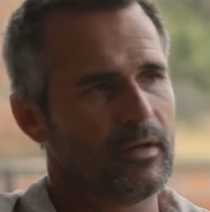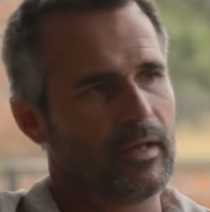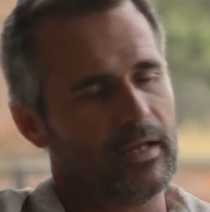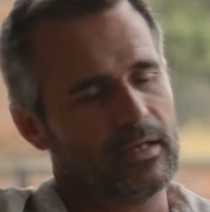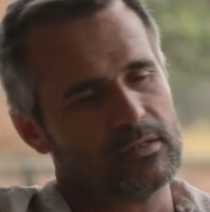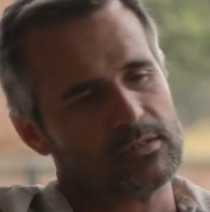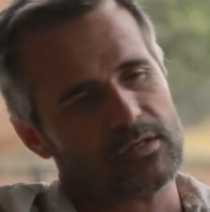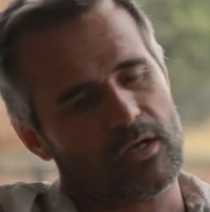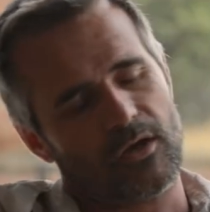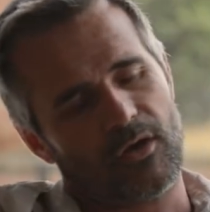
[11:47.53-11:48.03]

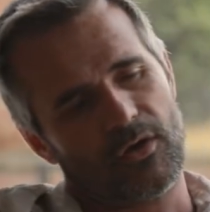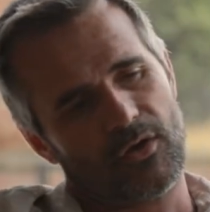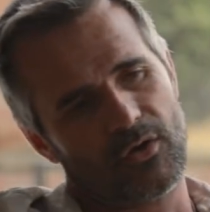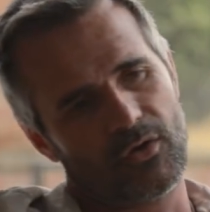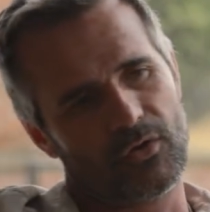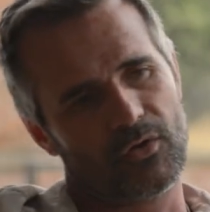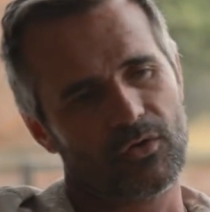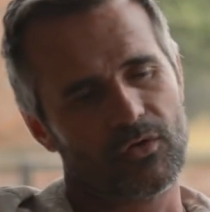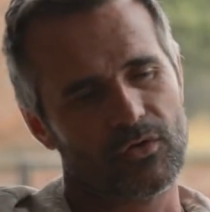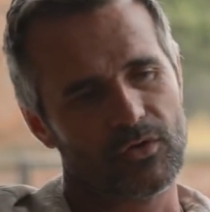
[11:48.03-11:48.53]
And
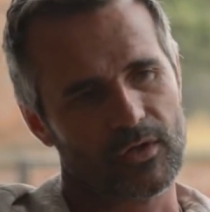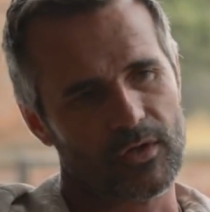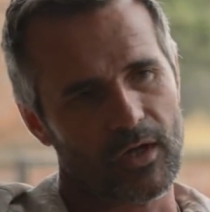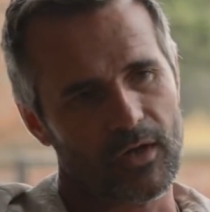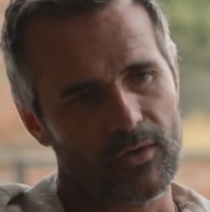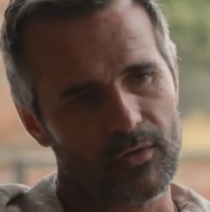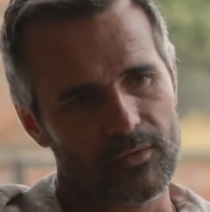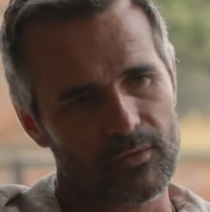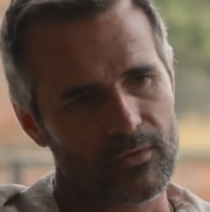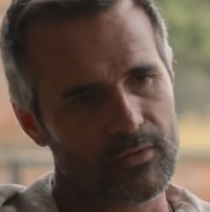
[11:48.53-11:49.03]
so, you
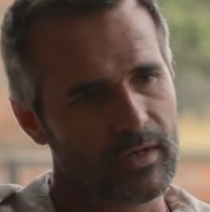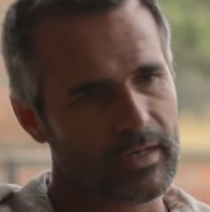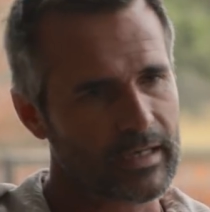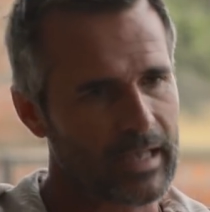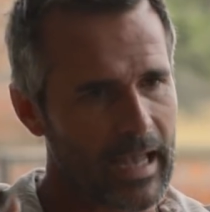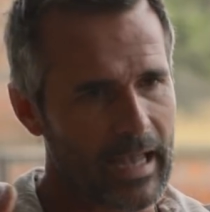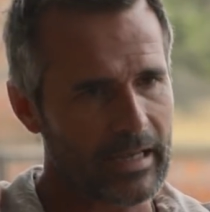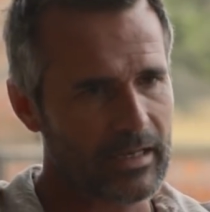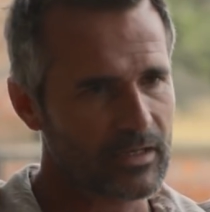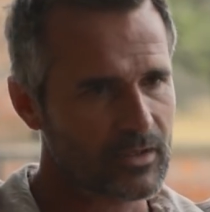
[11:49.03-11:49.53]
know,
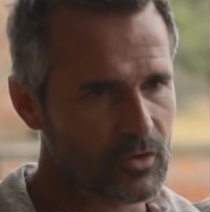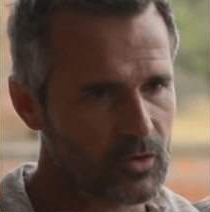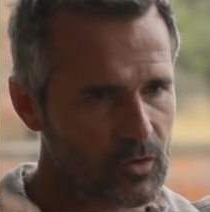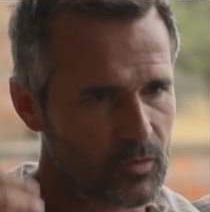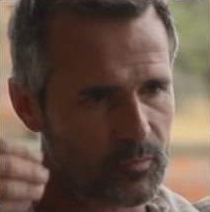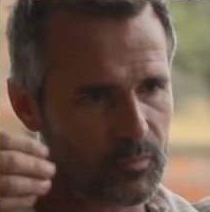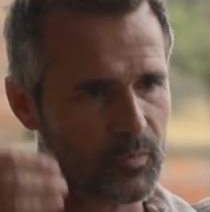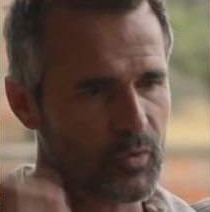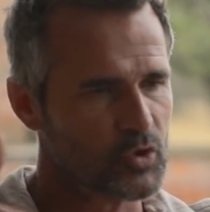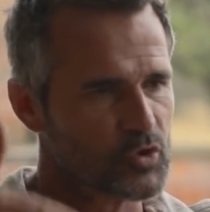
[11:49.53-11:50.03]

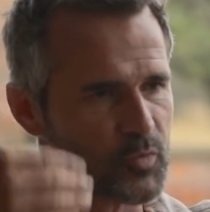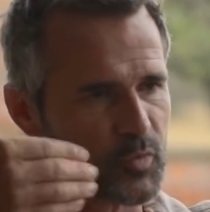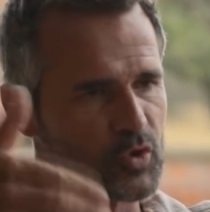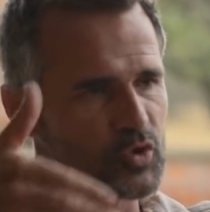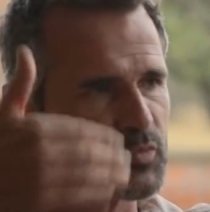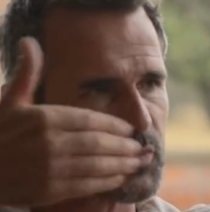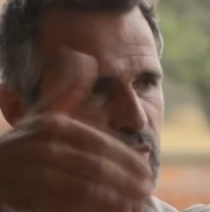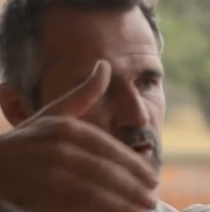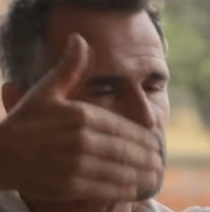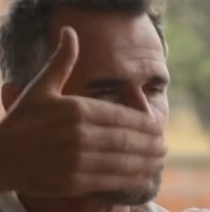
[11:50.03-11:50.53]
again, push,
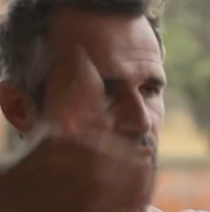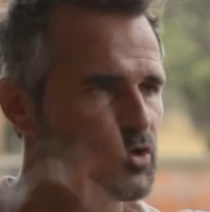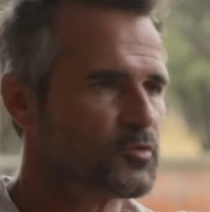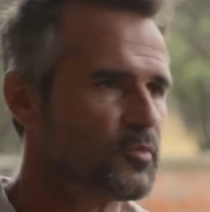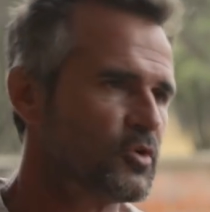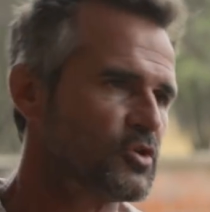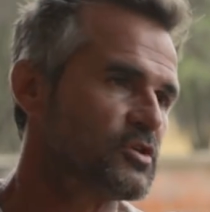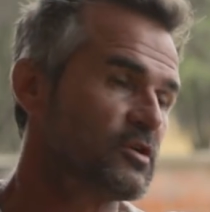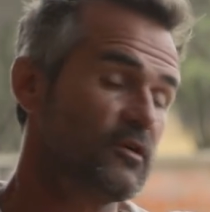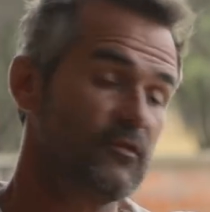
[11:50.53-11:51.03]
push, push, push,
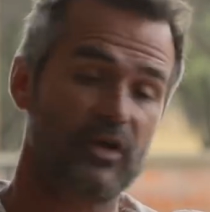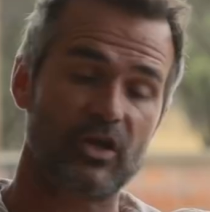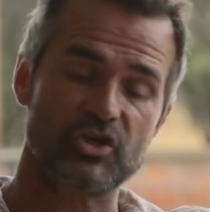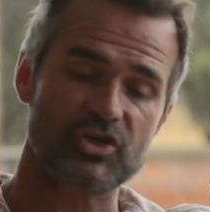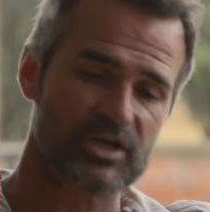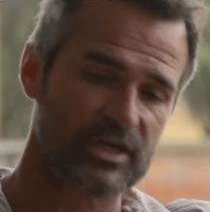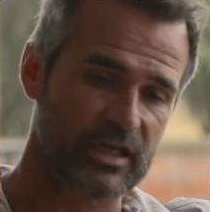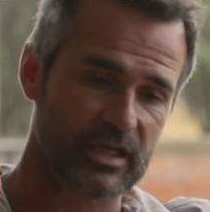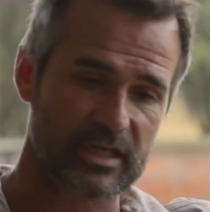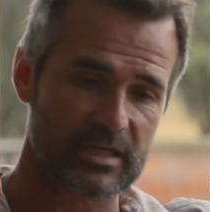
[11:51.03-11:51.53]
push, and
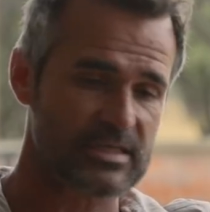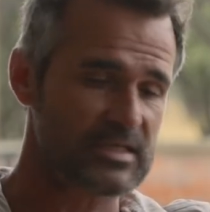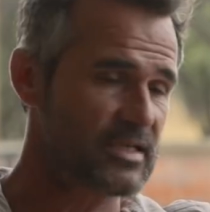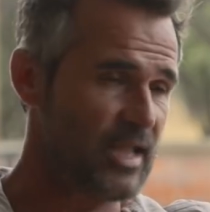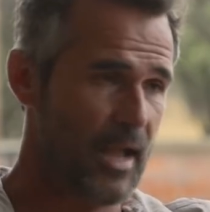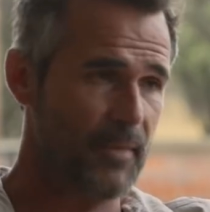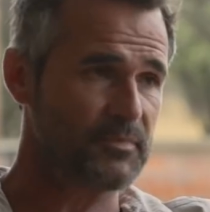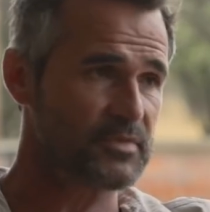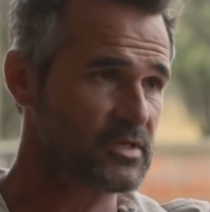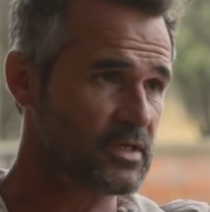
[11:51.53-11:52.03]
eventually he
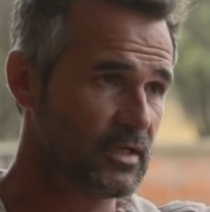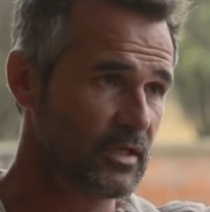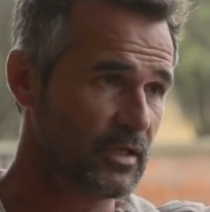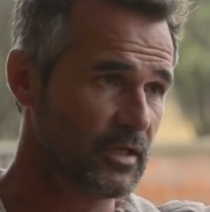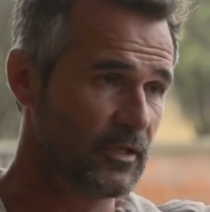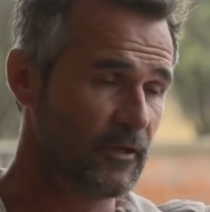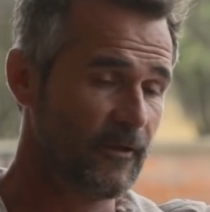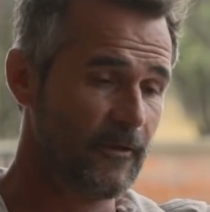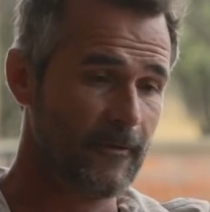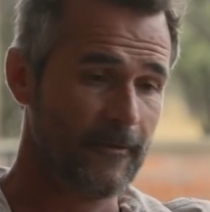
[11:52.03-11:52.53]
snaps and
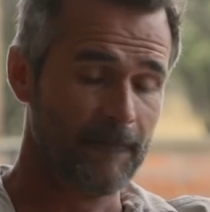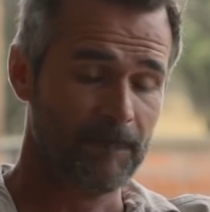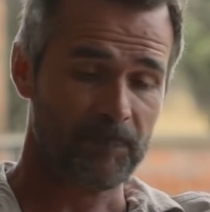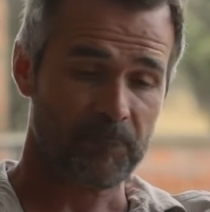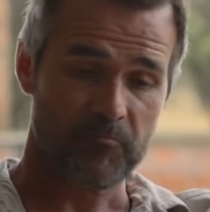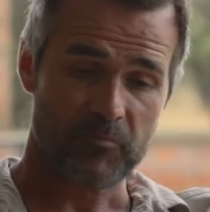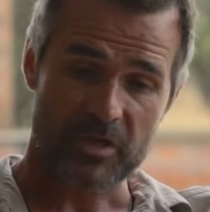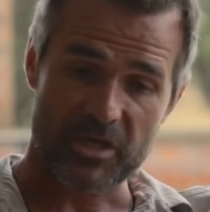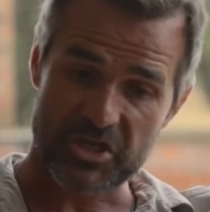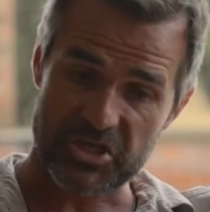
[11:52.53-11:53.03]
he
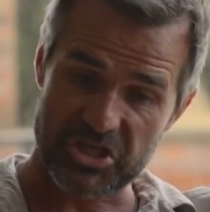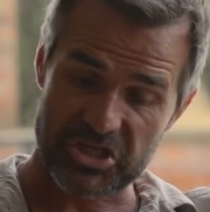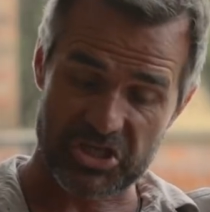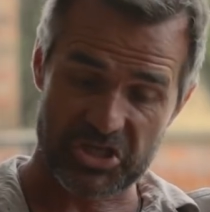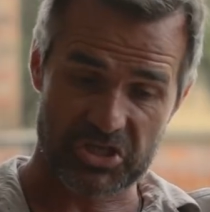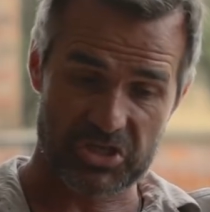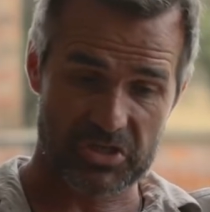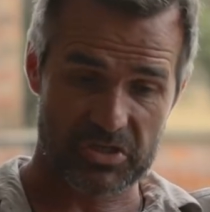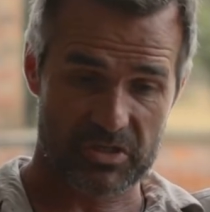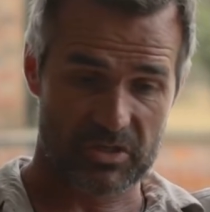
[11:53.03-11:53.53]
he
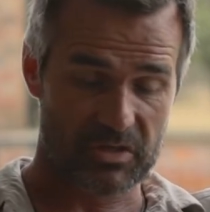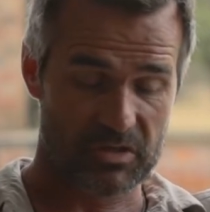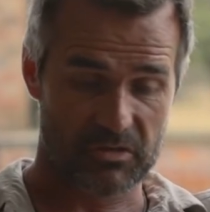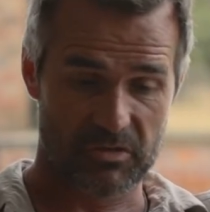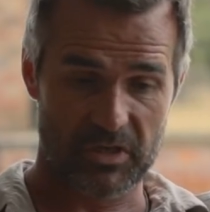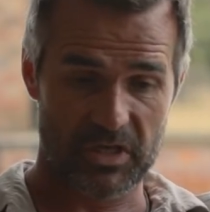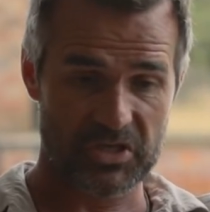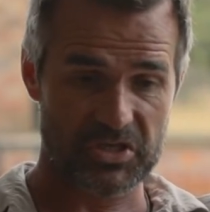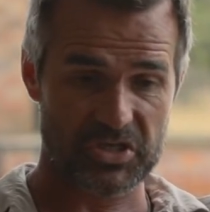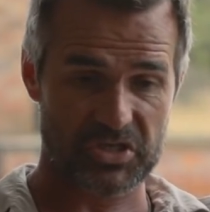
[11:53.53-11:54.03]
just
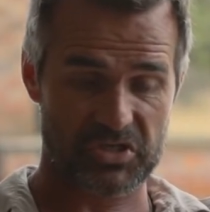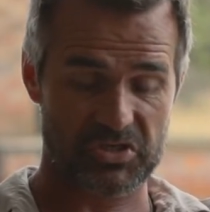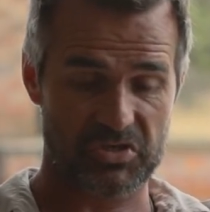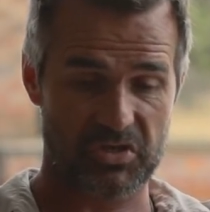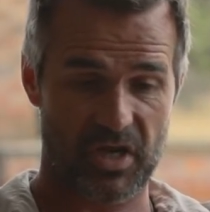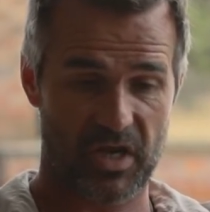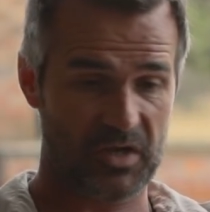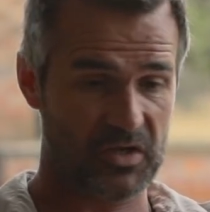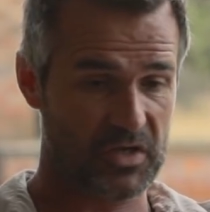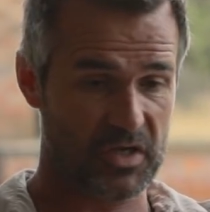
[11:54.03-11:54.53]
he
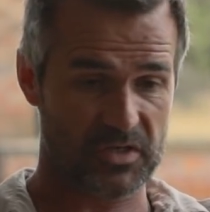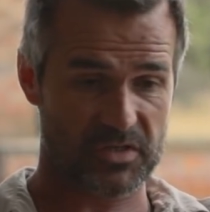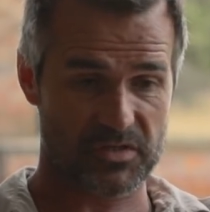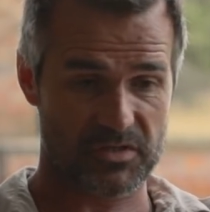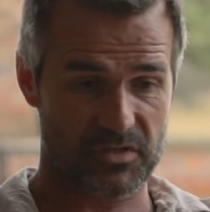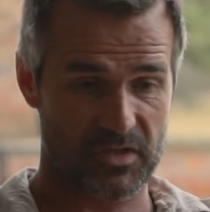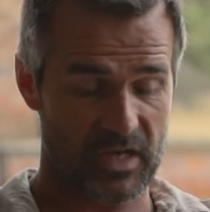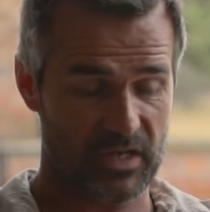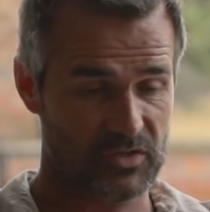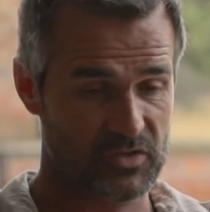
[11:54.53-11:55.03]
just like,
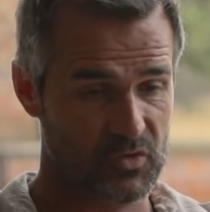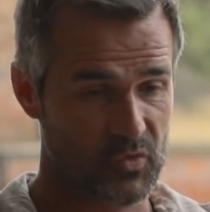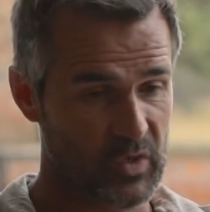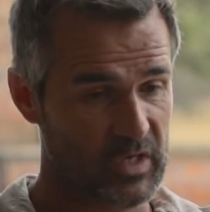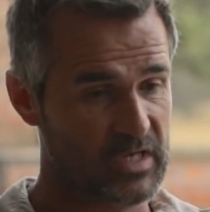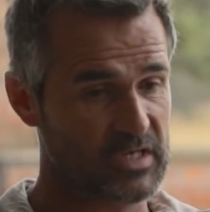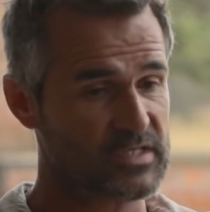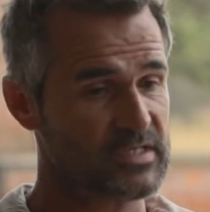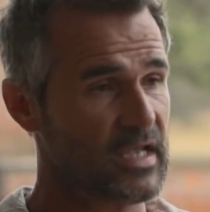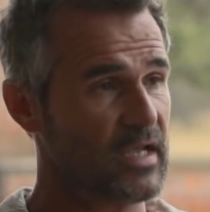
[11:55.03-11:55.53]
as as
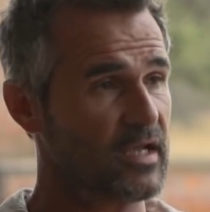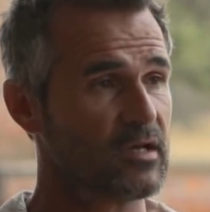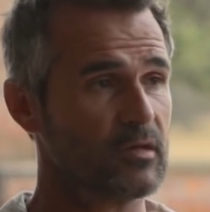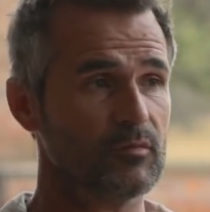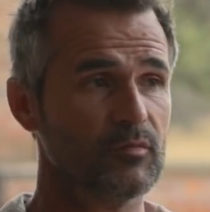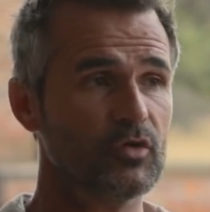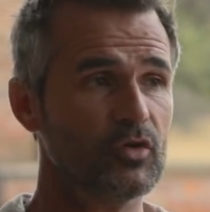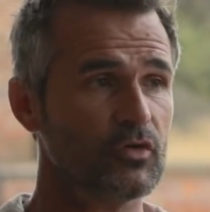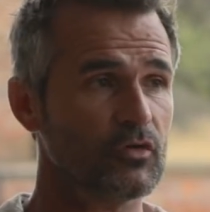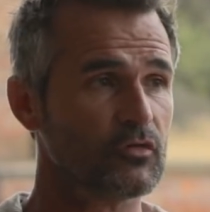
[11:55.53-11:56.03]
quick as they
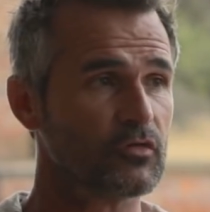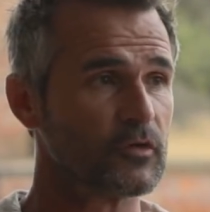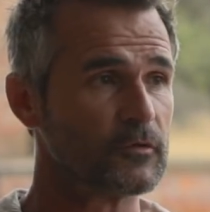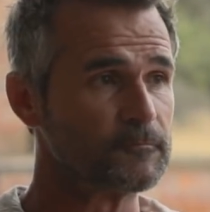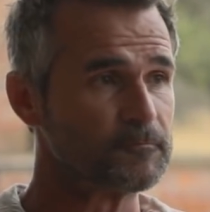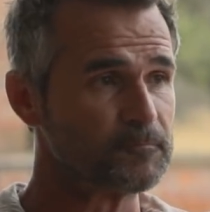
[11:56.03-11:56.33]
can move,